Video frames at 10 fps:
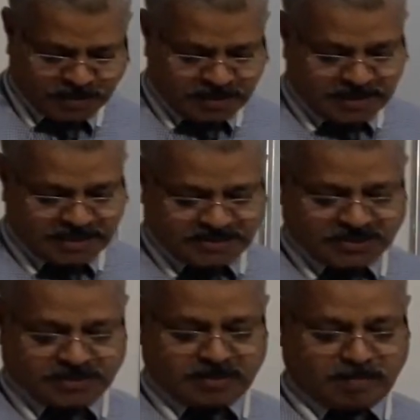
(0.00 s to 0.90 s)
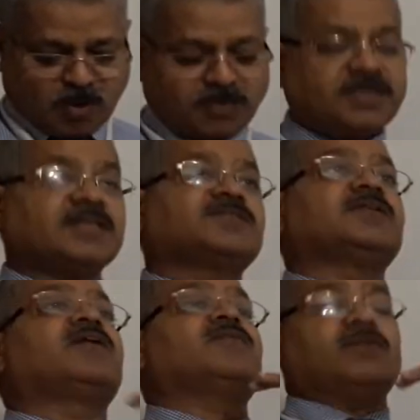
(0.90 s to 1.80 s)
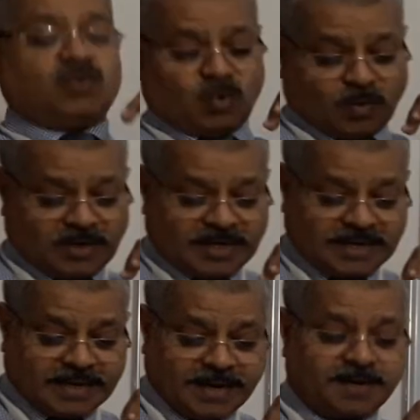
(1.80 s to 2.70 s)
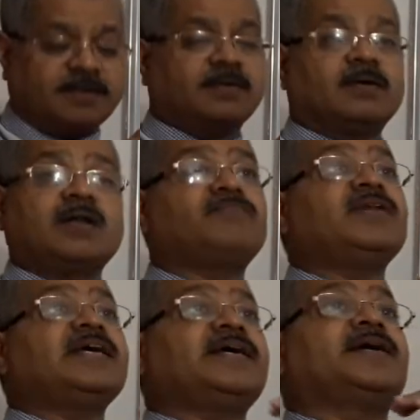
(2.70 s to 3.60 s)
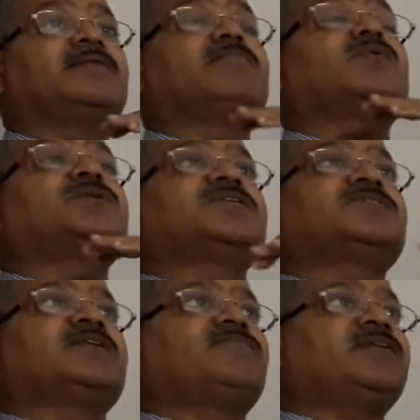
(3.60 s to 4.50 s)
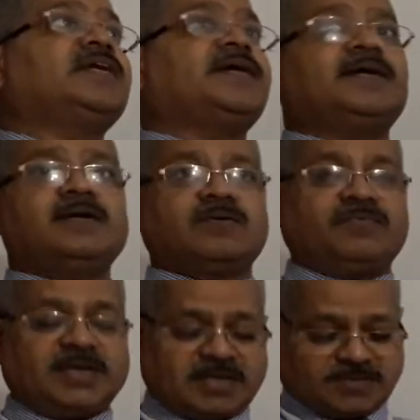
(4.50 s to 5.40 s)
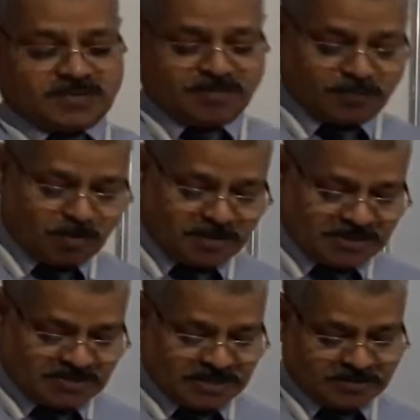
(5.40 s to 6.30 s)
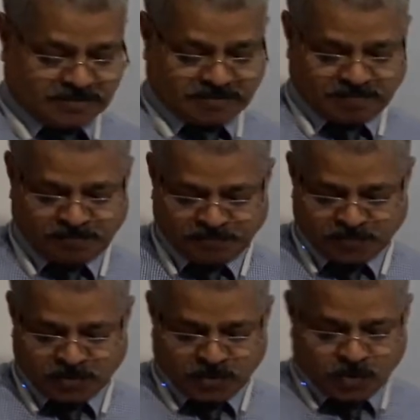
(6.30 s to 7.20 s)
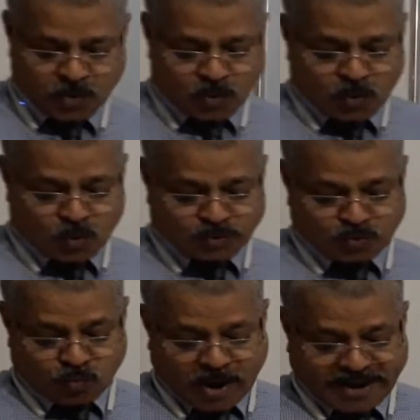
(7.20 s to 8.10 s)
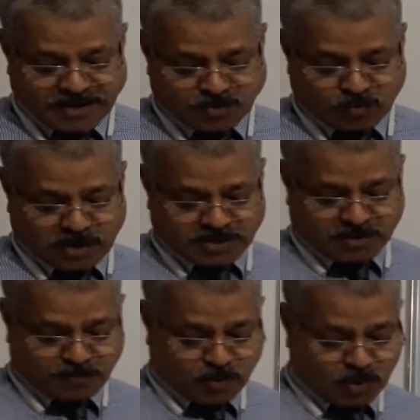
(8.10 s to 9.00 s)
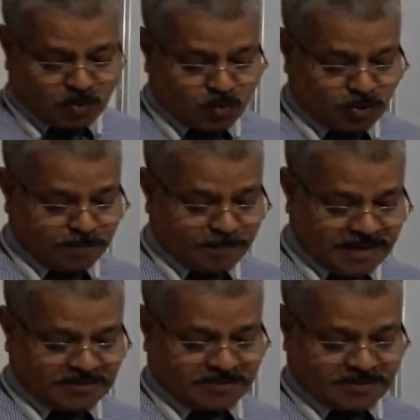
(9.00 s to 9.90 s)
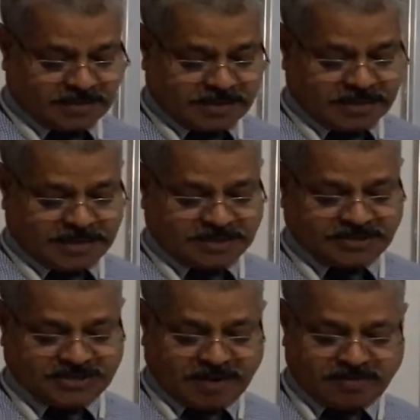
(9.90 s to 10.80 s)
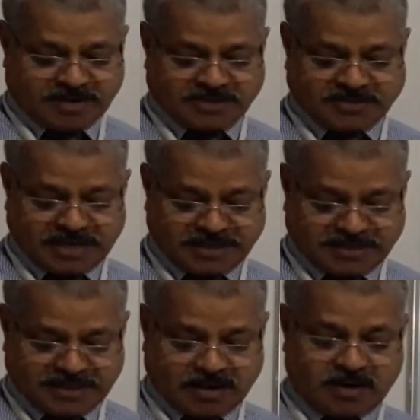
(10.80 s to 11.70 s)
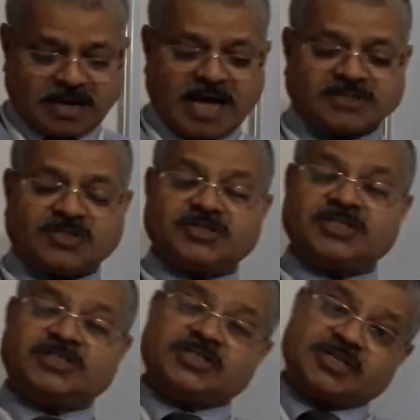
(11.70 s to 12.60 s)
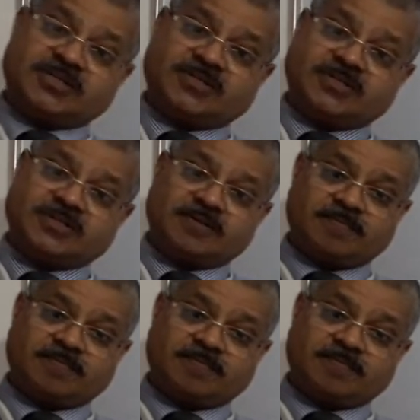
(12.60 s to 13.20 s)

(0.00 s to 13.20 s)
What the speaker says: list the mountain's lovely head, mountain's lovely head we can see from distance, which white waterfall could bless travelers in their last distress.